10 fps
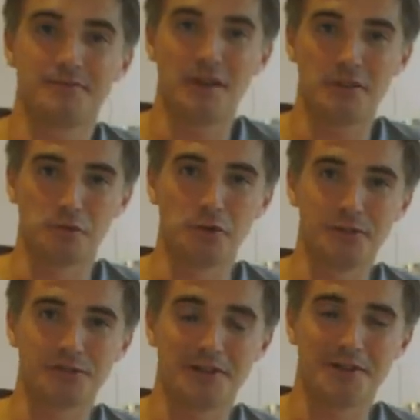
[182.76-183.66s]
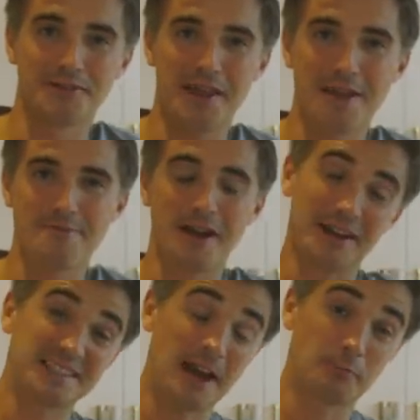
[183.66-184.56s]
follow the rules at all. I
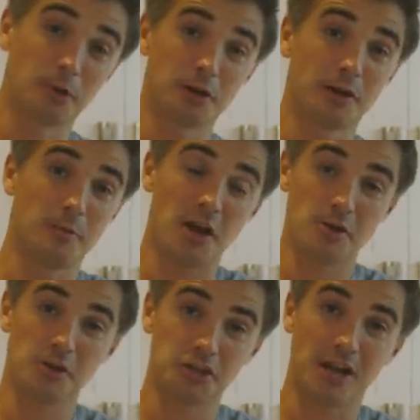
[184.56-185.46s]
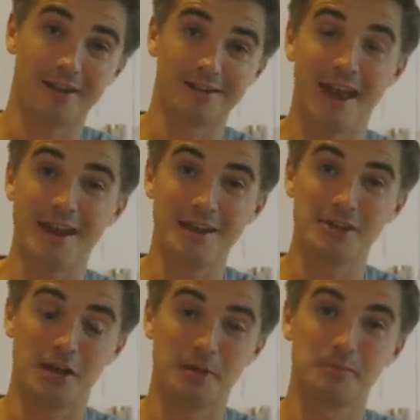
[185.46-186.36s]
like to add butter. I'm Irish, and
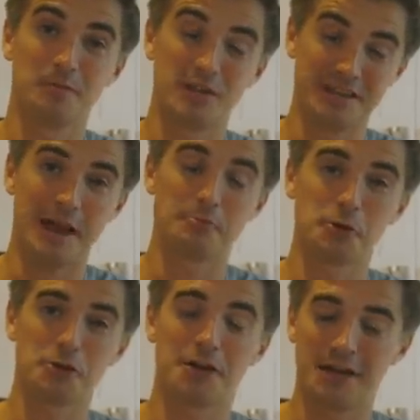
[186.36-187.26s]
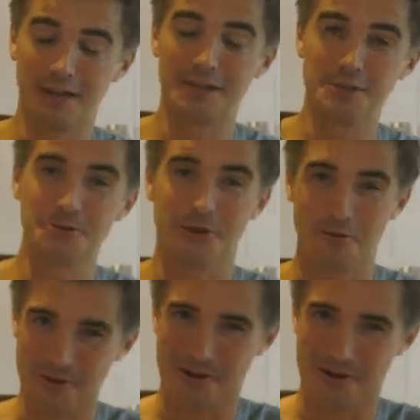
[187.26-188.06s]
anytime we can add butter, I like to, so